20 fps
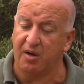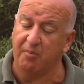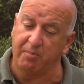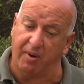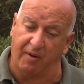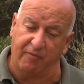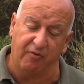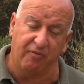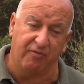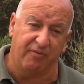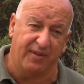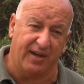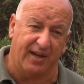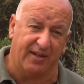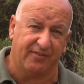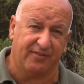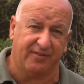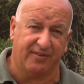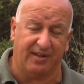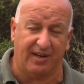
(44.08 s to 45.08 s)
Apart from
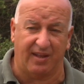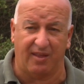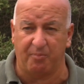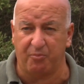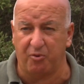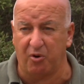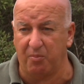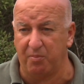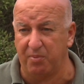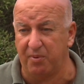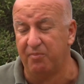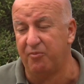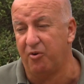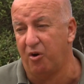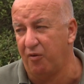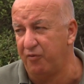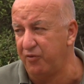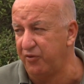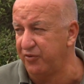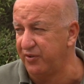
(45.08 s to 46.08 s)
that, another problem,
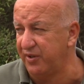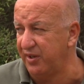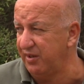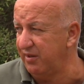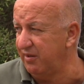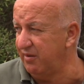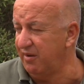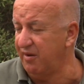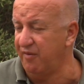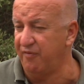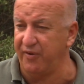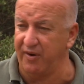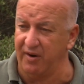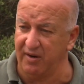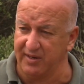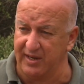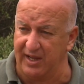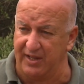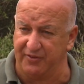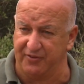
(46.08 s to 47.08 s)
obviously,
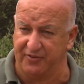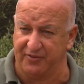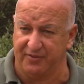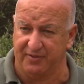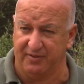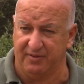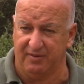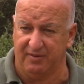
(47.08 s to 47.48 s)
feral cats.